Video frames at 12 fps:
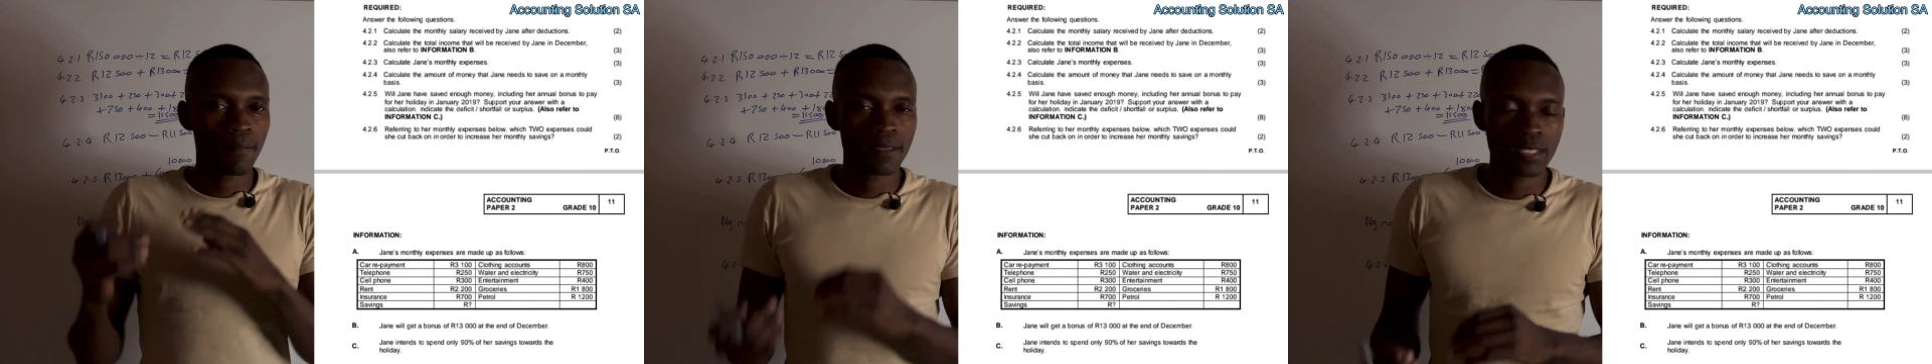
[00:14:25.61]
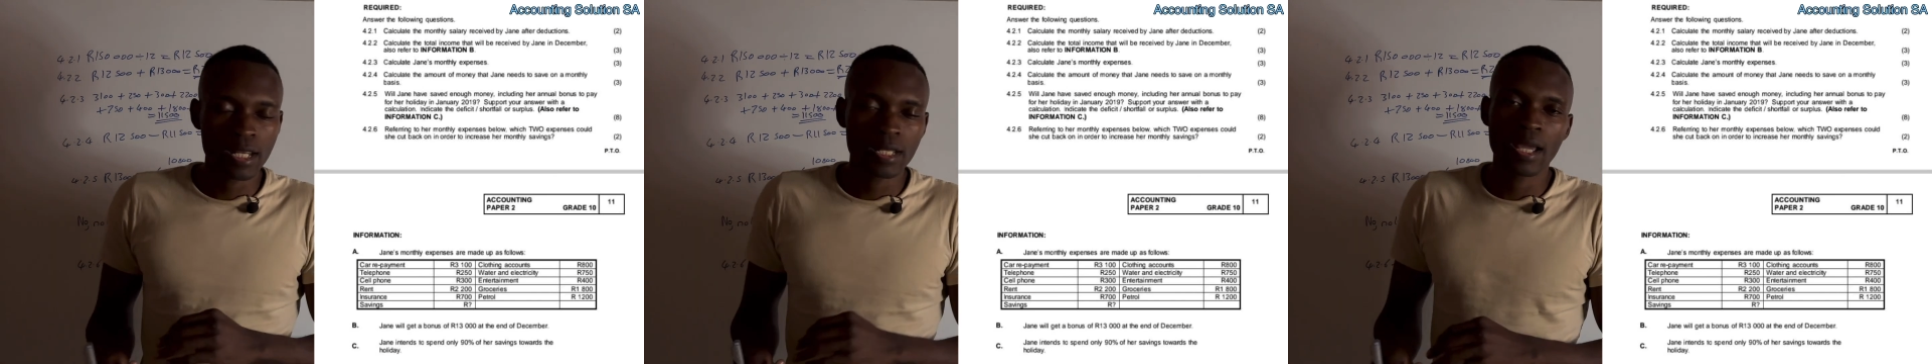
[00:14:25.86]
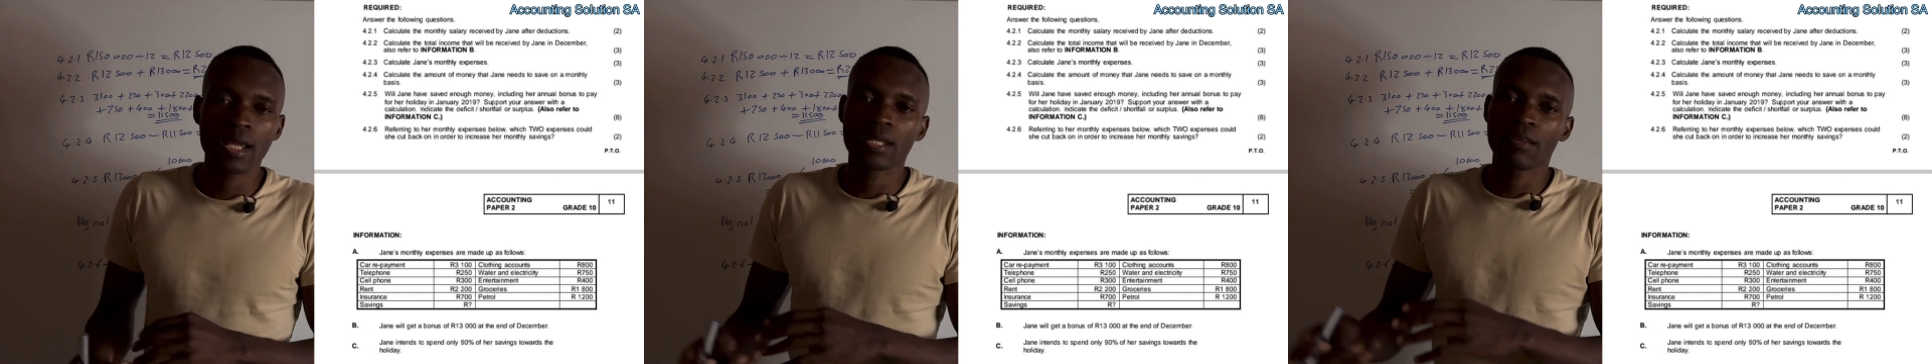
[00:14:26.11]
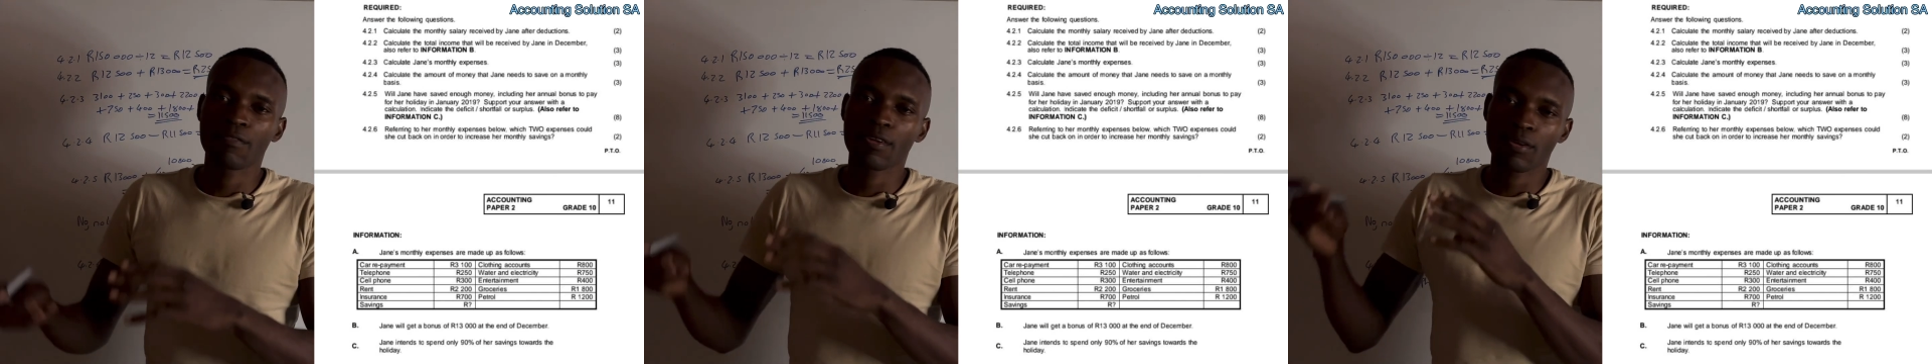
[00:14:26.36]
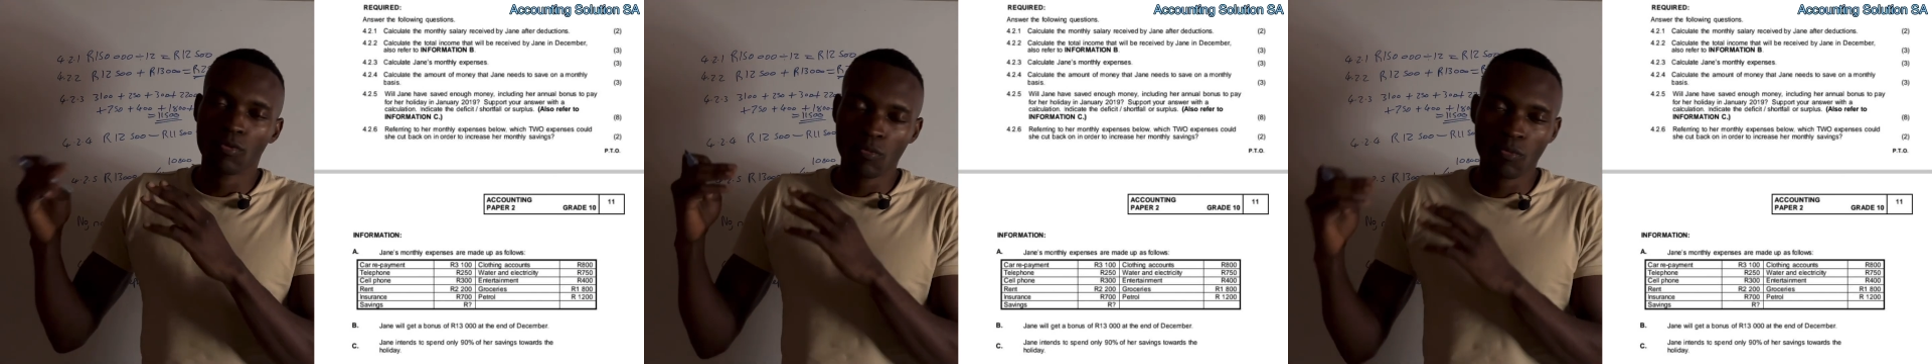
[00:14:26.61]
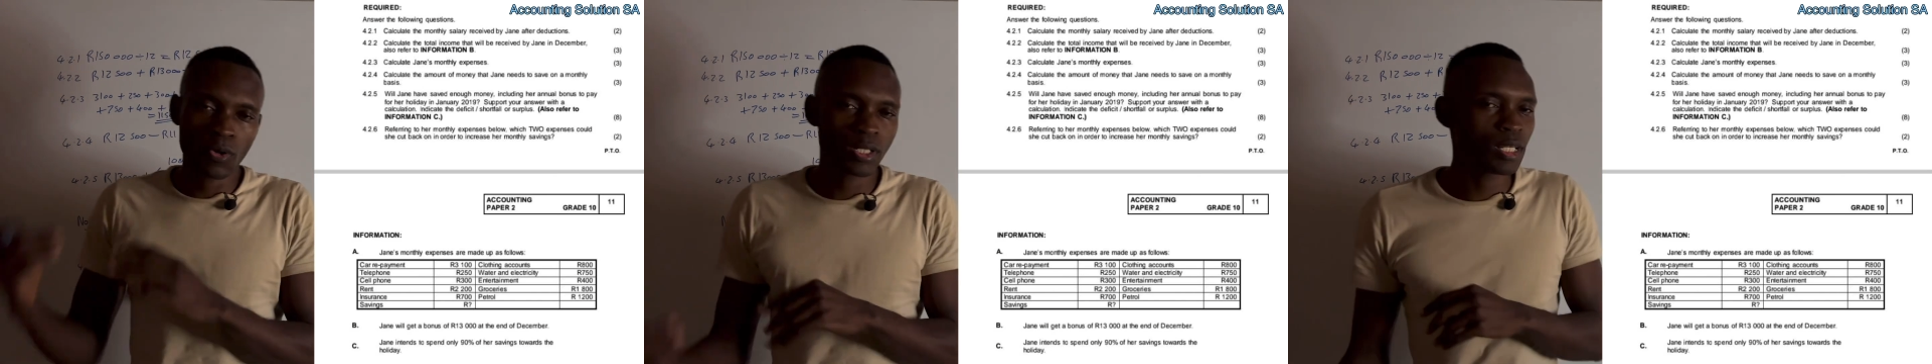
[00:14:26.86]
Study guide have a
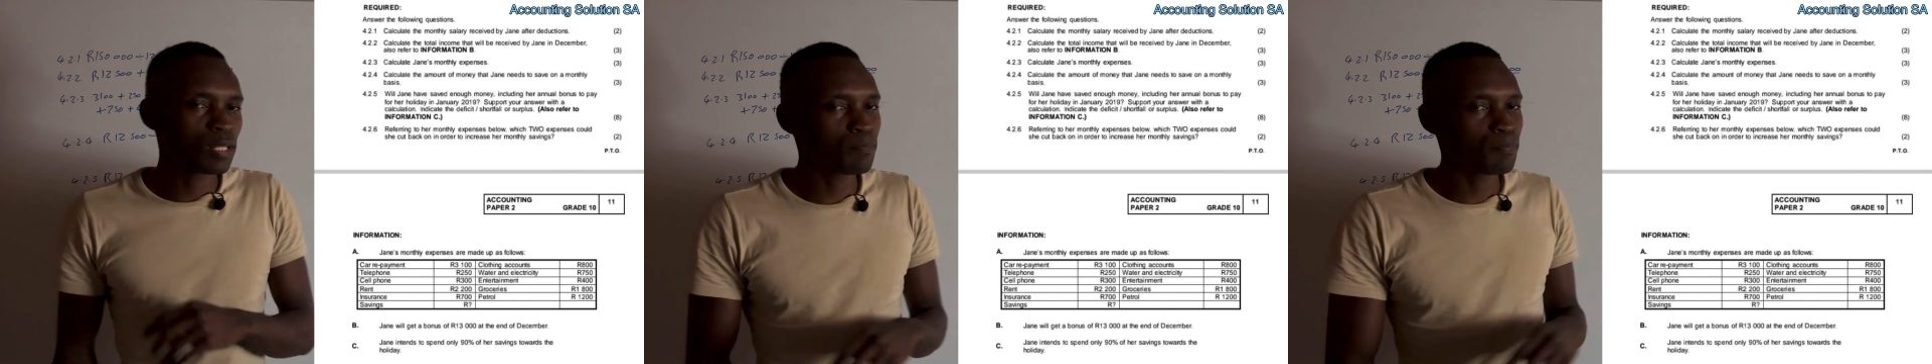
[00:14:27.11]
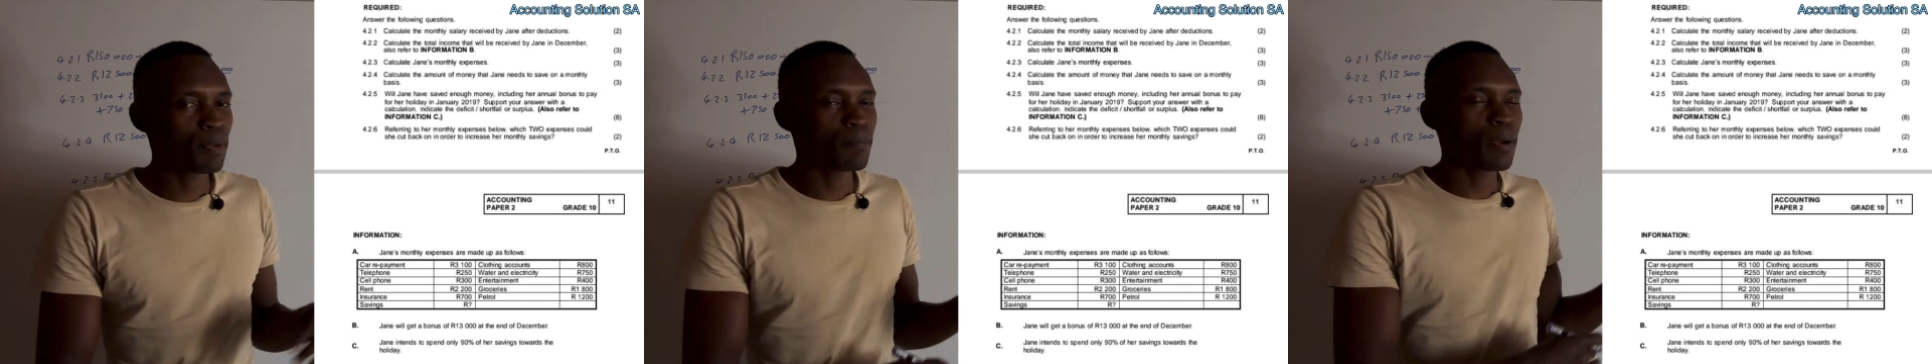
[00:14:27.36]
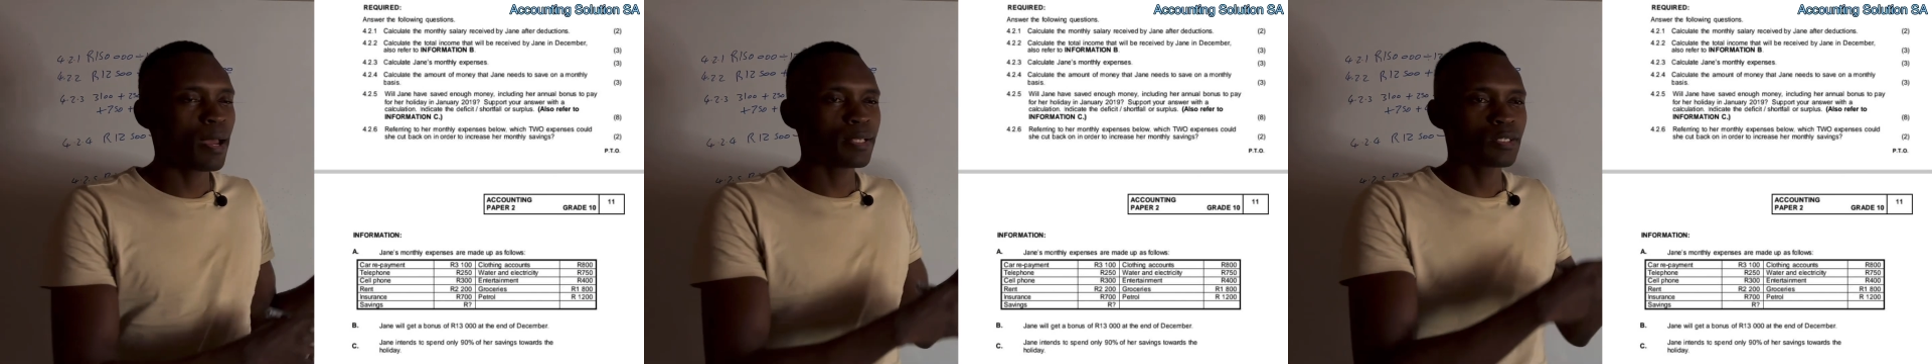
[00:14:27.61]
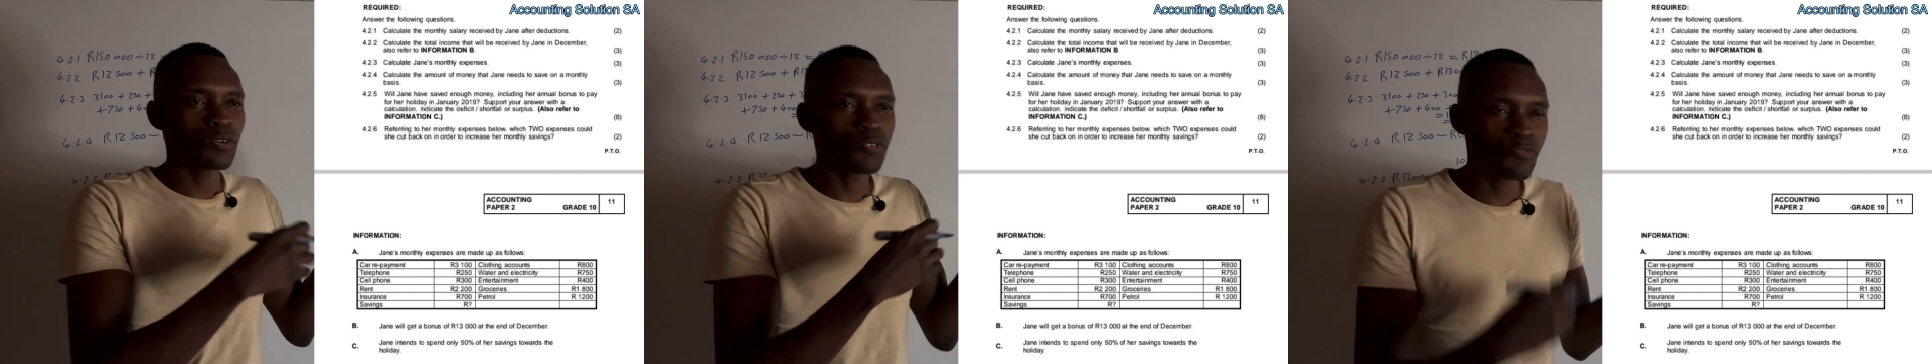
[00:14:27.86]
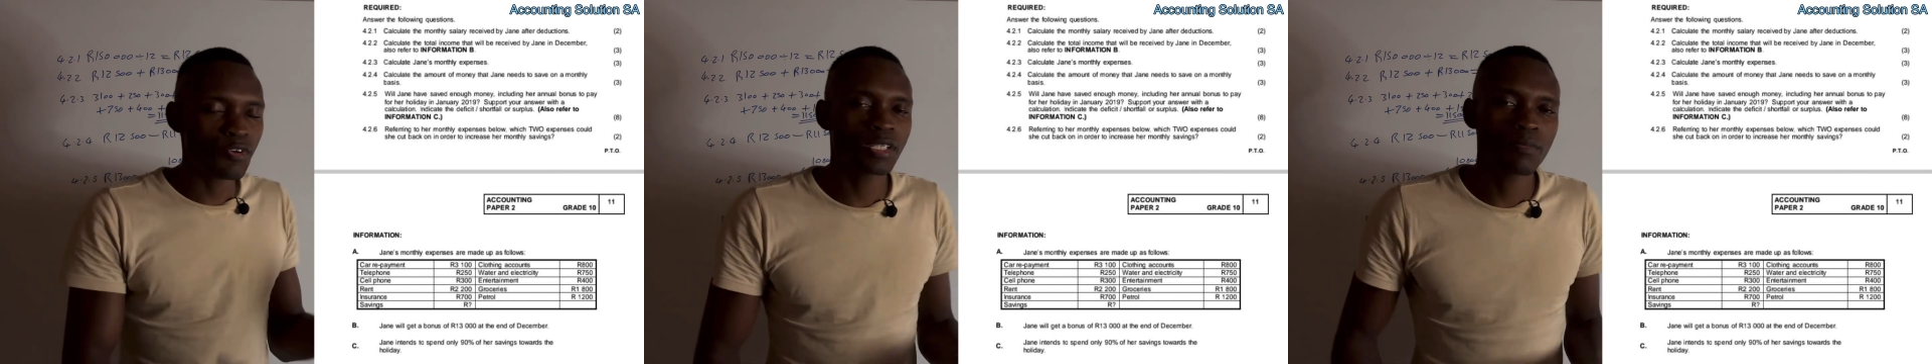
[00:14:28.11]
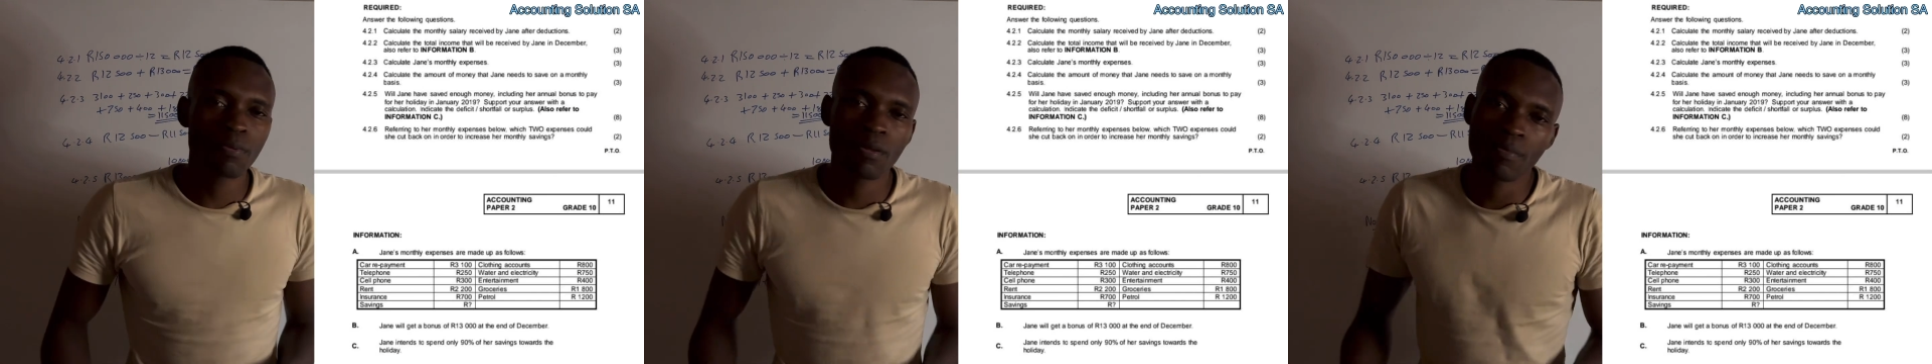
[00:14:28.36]
question papers, lot of
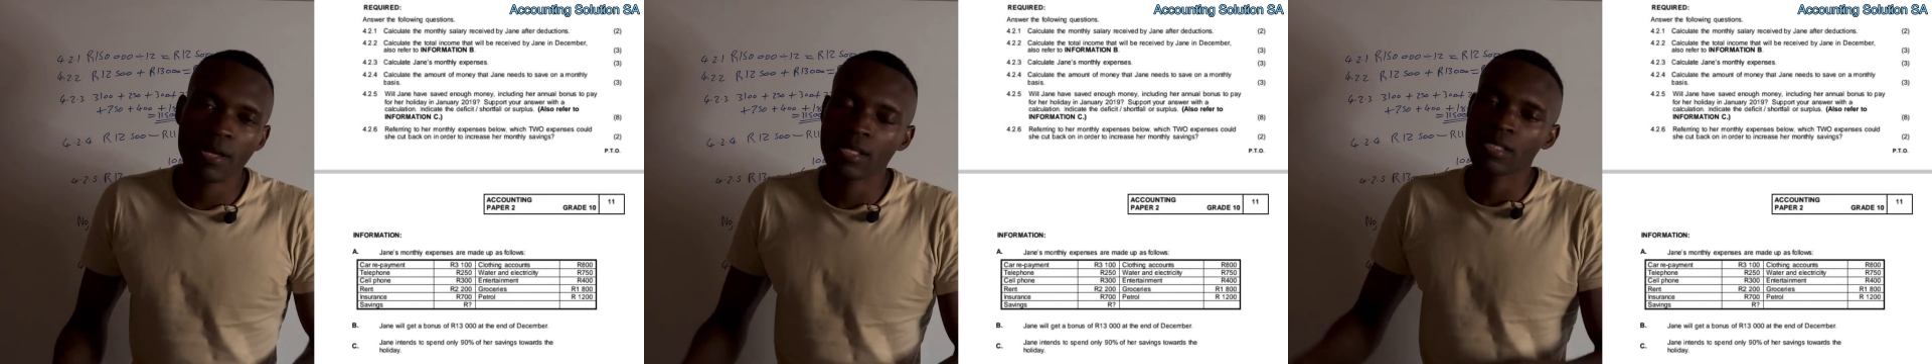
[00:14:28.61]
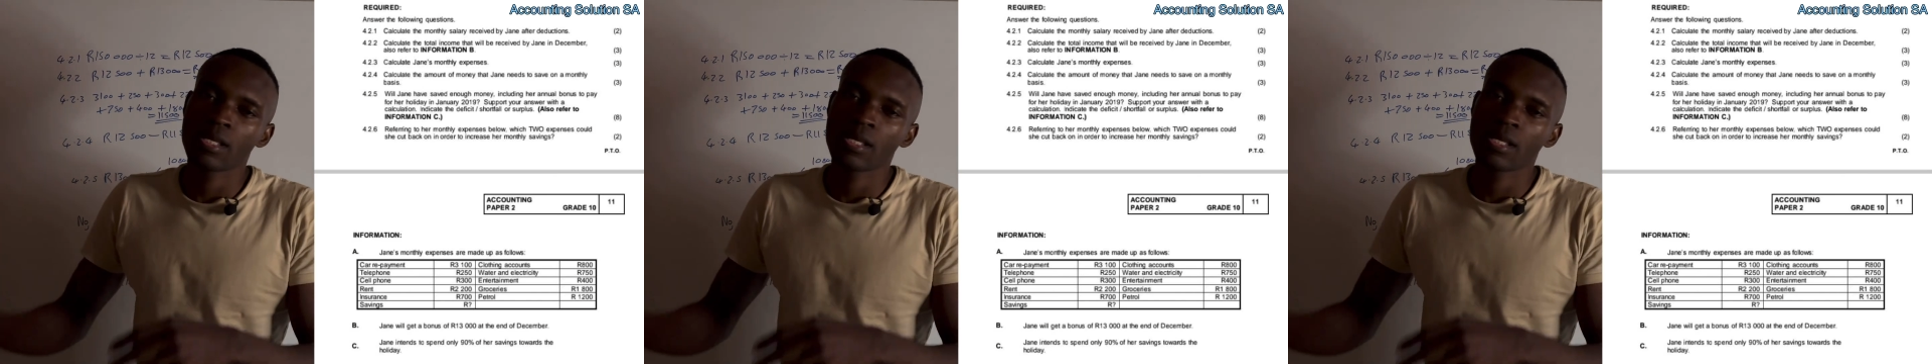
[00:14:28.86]
question papers